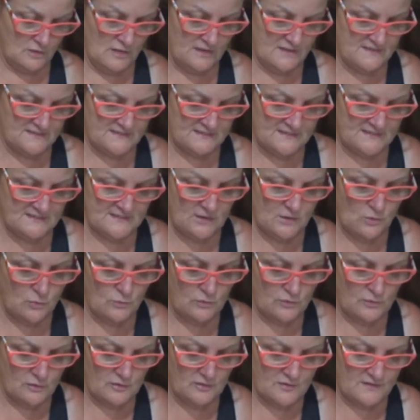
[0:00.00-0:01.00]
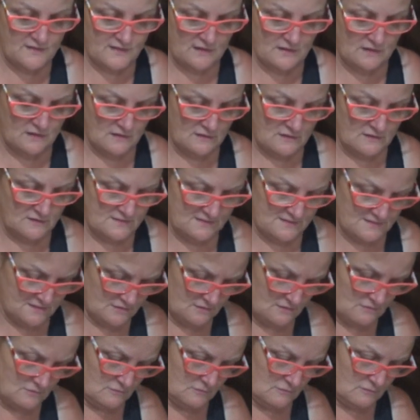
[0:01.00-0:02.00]
it's a solar thing,
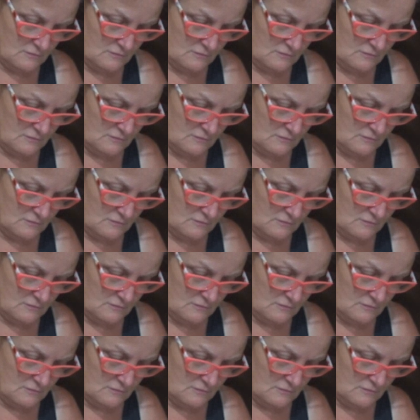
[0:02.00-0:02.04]
so